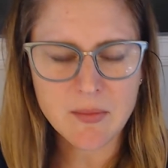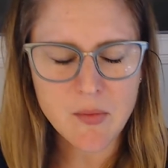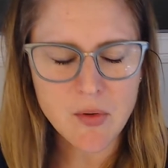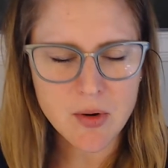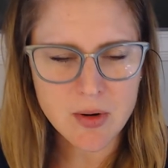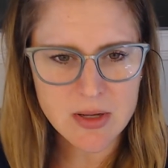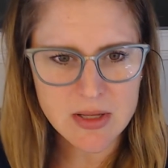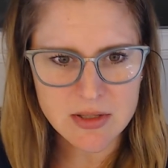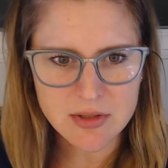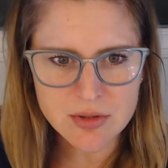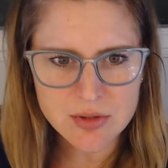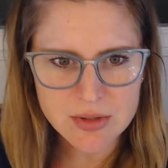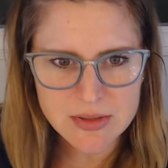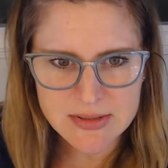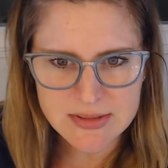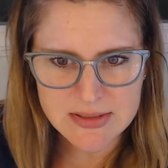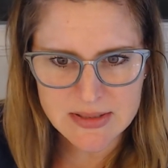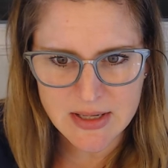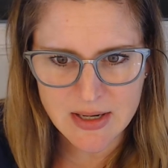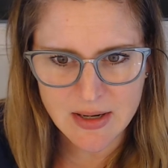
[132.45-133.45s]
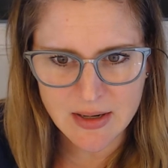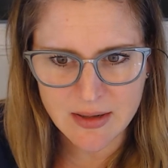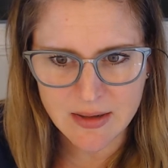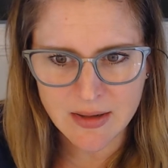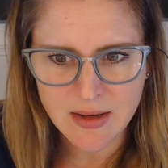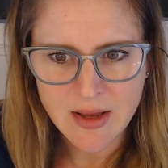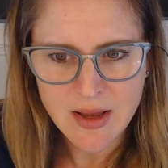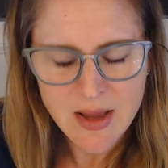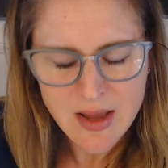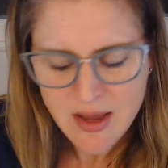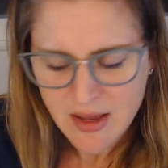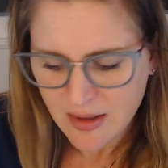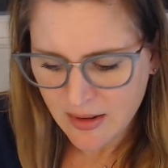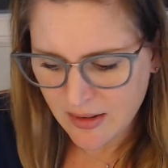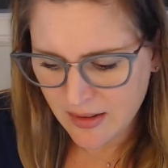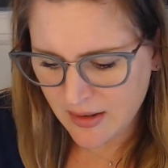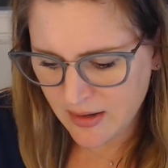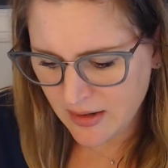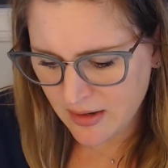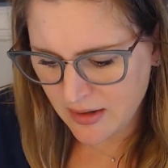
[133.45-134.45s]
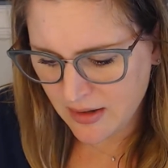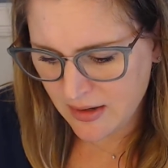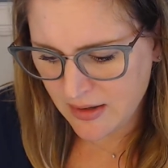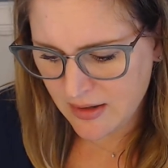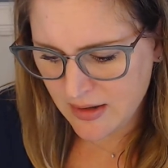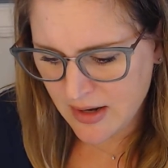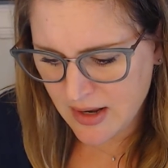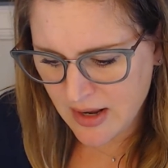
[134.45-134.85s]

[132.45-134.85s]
more interesting than